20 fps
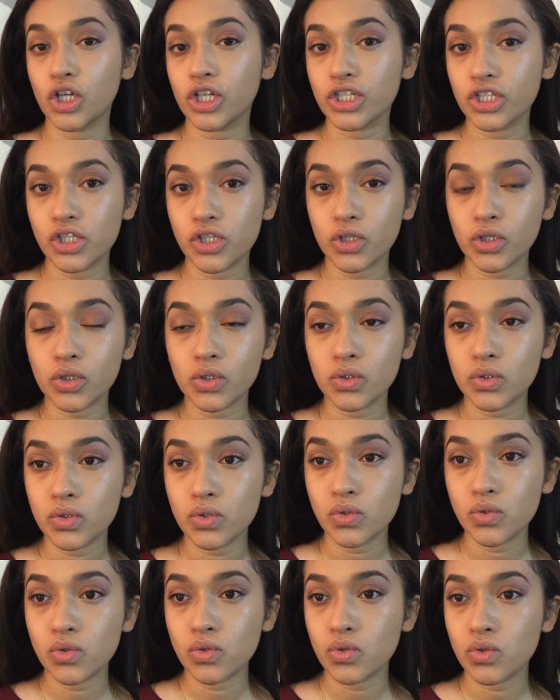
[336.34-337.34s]
dark
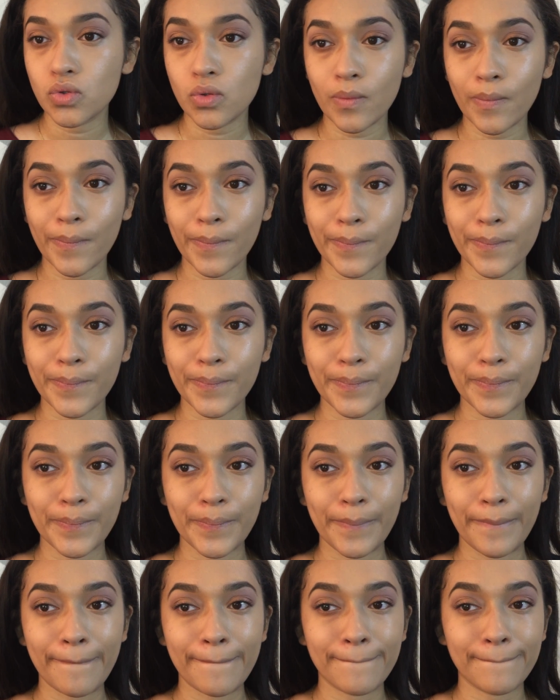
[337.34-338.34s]
circles
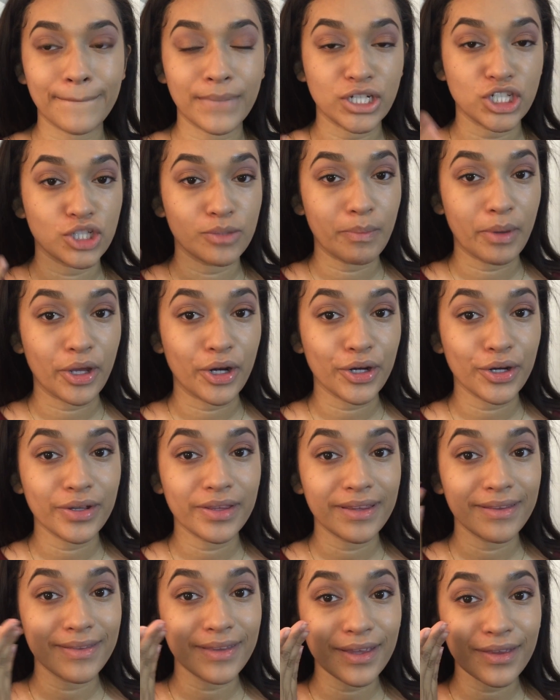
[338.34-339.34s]
much better
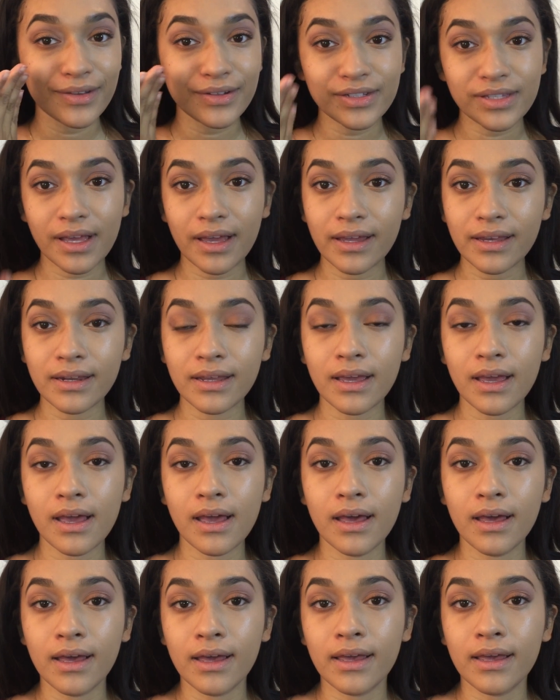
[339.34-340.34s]
than the other side.
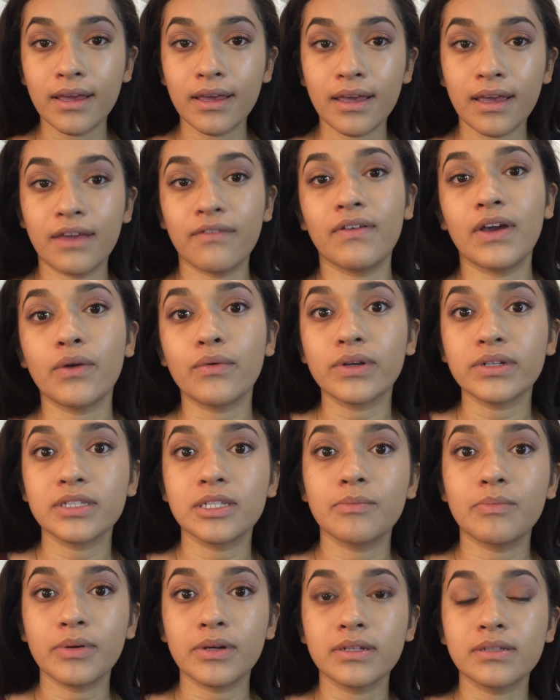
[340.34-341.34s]
If I were
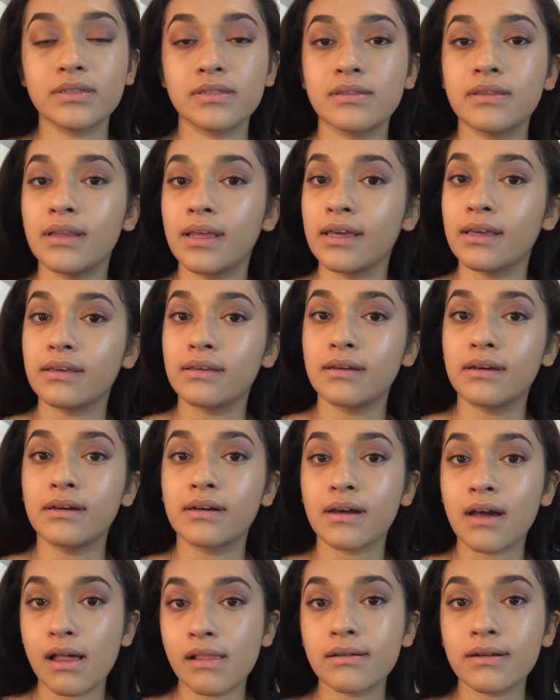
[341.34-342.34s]
to put like a
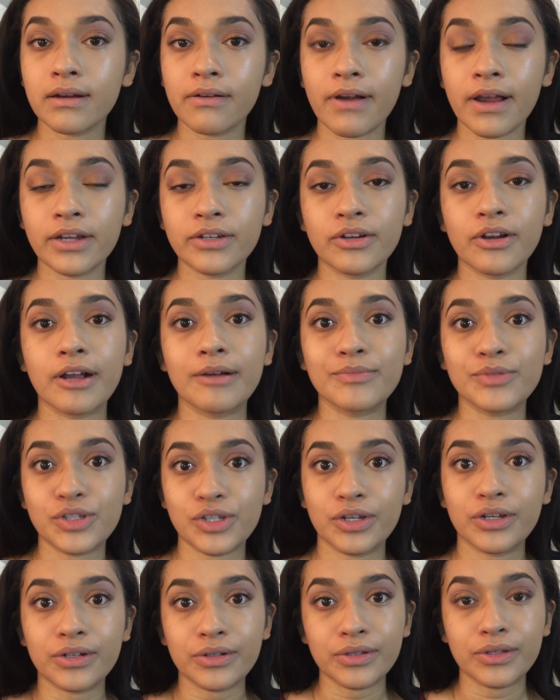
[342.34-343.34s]
color corrector, I'm
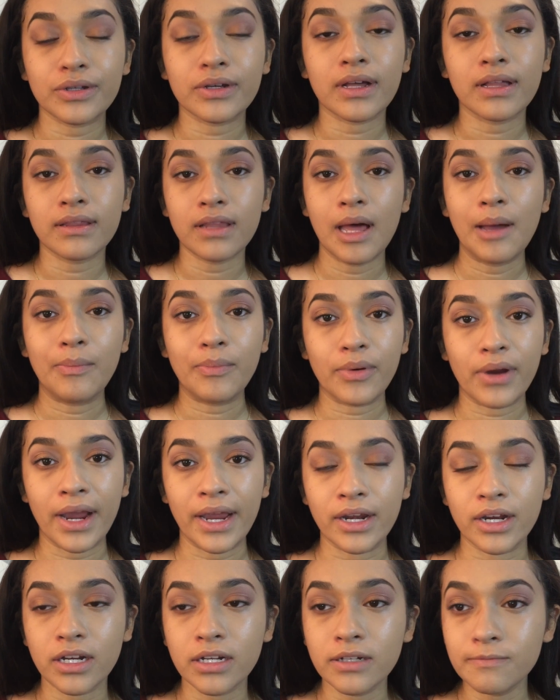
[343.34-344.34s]
sure it'll look a lot
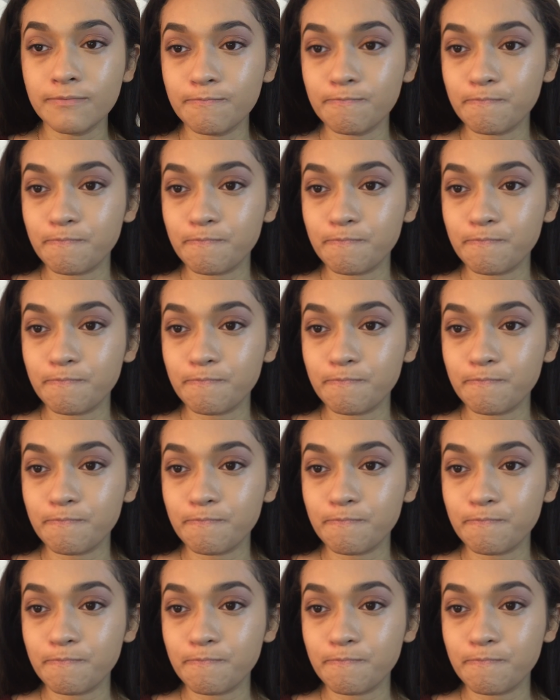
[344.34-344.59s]
brighter.